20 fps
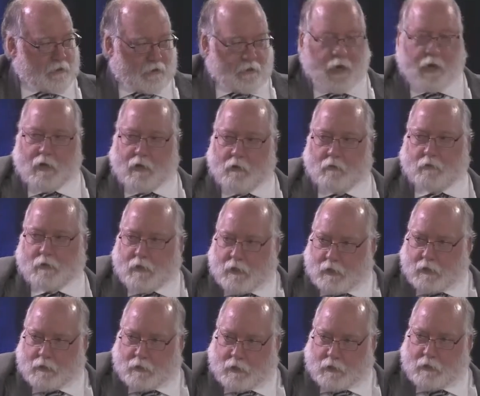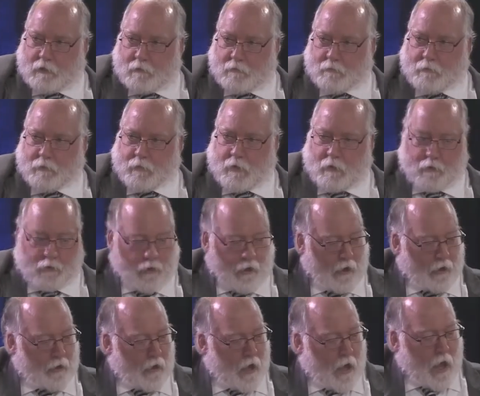stay here legally.
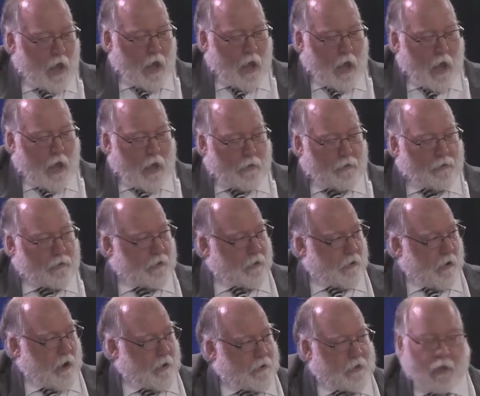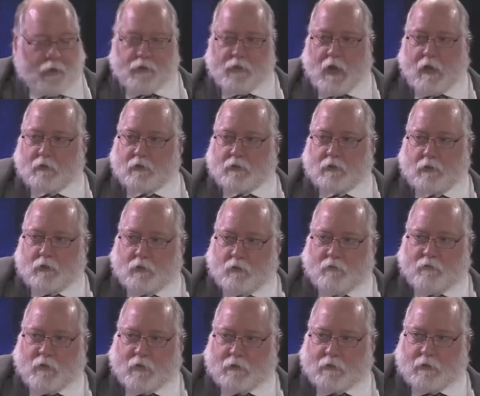Okay? There are 10,000
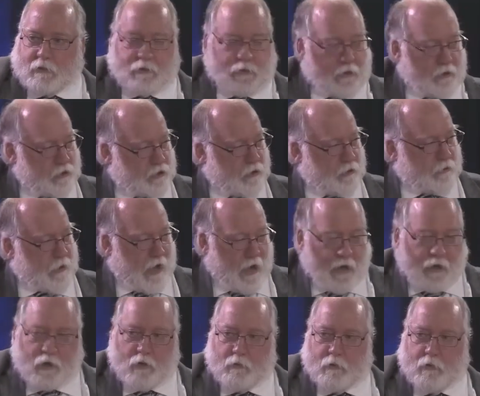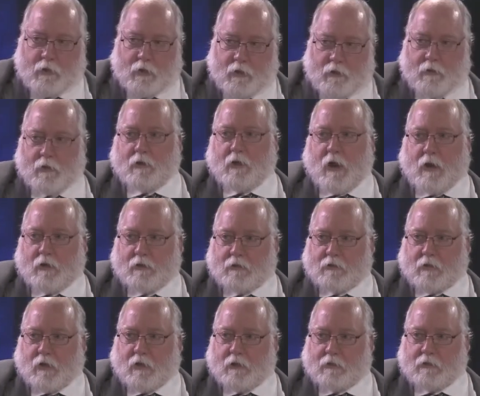U visas issued annually in the United
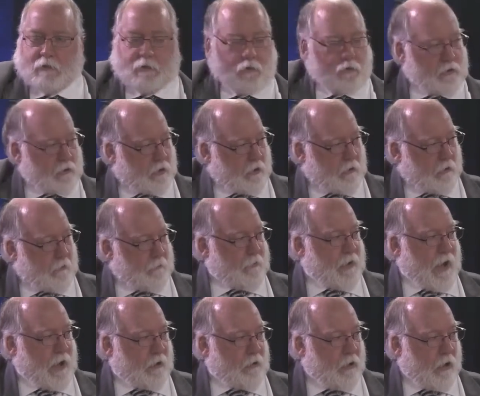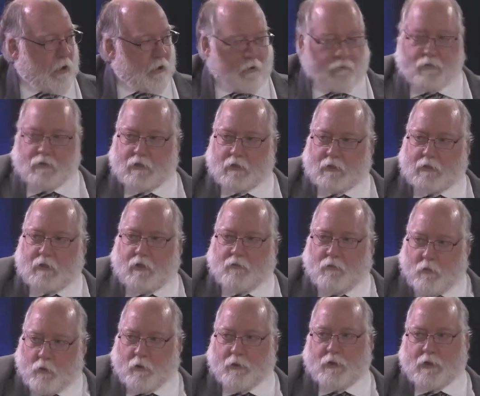States. There's a current backlog of
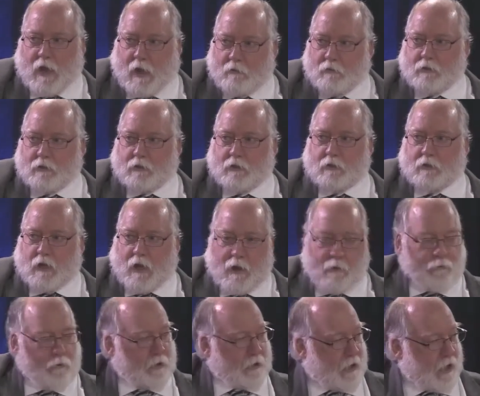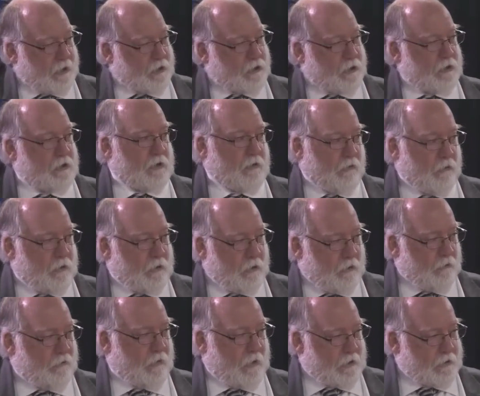64,000 applications for
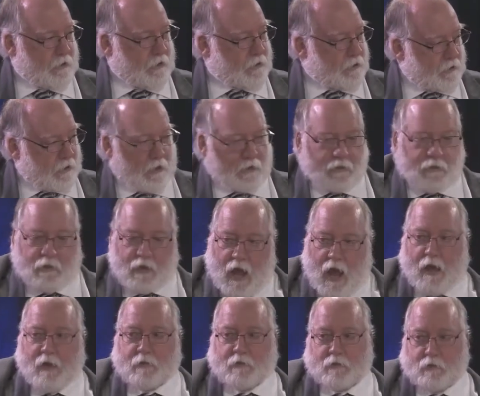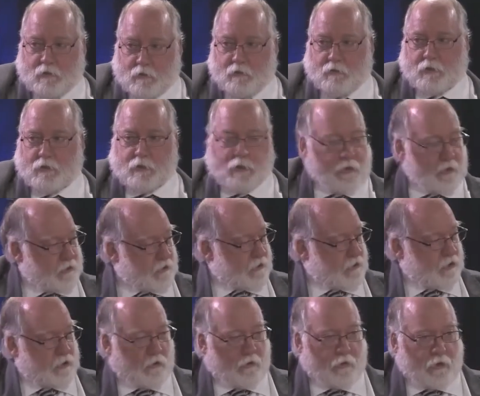U visas. It's not a solution. It's
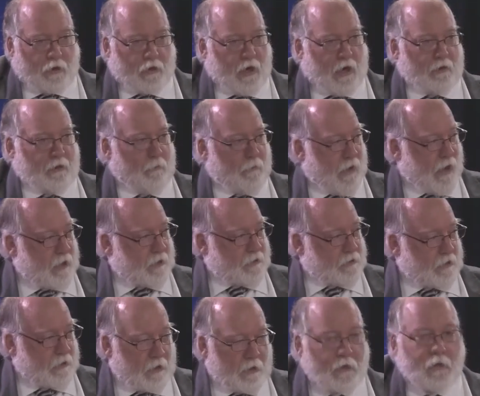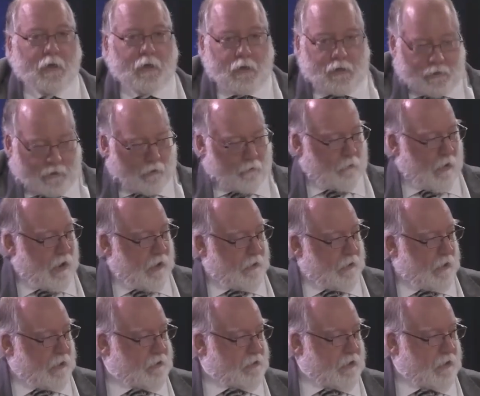certainly not the panacea that
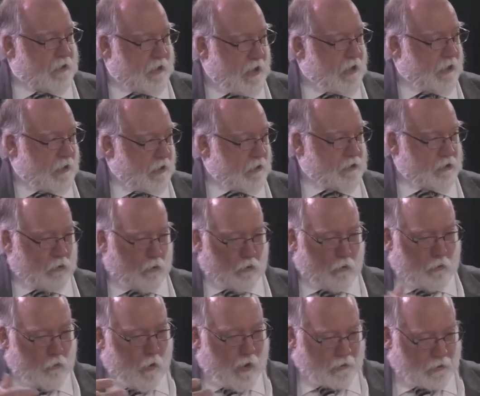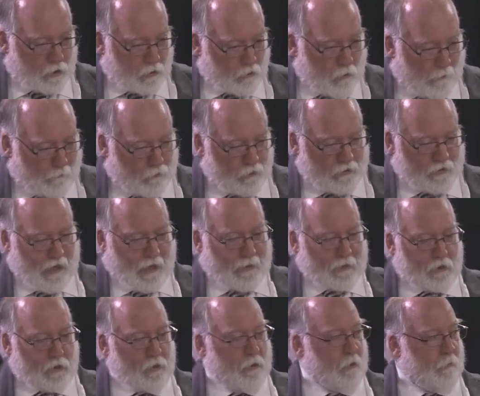Ryan likes to think it is or would want to
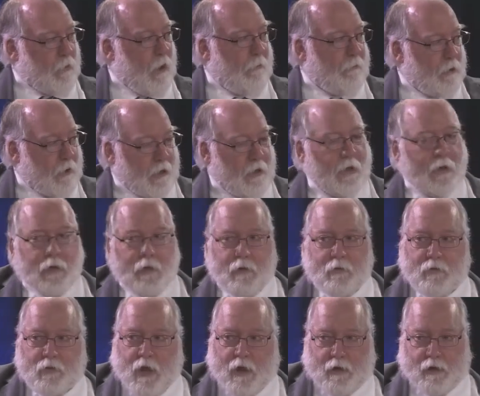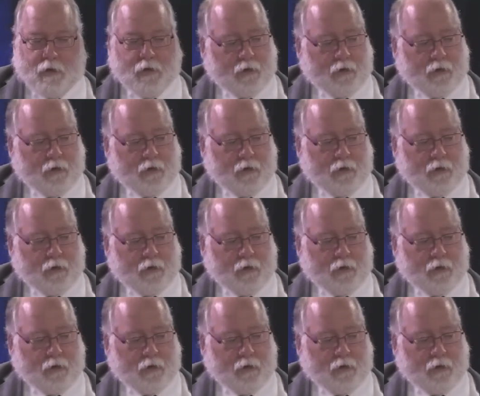represent to the public that it